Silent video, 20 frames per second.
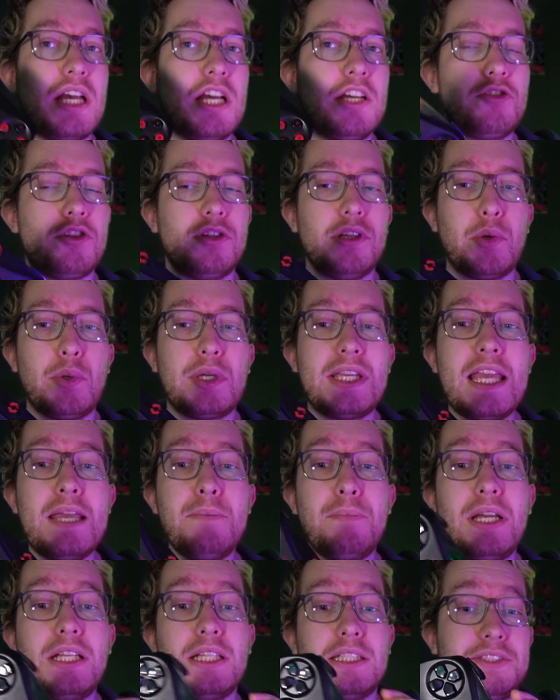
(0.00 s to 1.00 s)
Generic
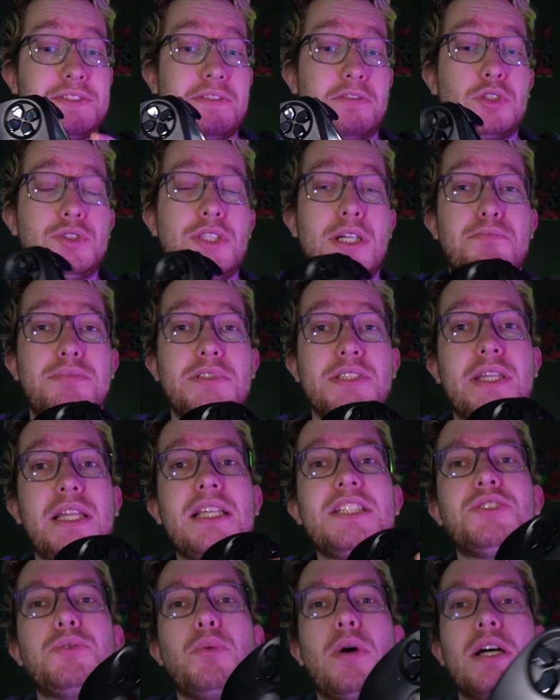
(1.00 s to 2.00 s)
gamepad, as for example
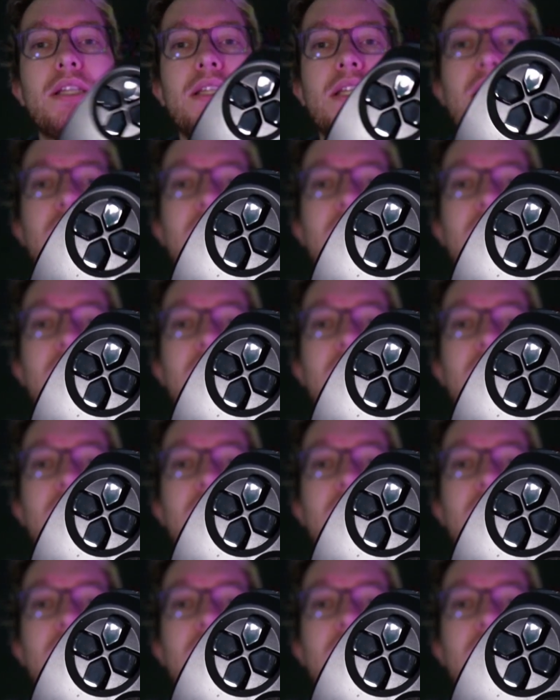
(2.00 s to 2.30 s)
this one,